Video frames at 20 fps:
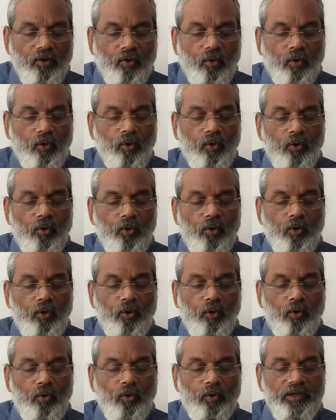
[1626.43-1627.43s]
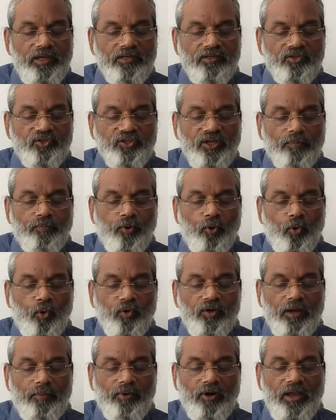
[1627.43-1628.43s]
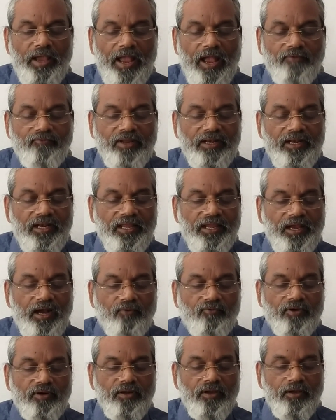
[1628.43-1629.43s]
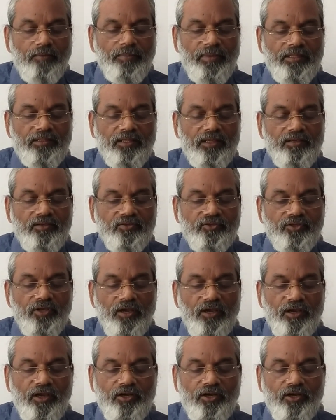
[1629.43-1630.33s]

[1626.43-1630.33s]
Oh, insupportable heavenly hour meetings.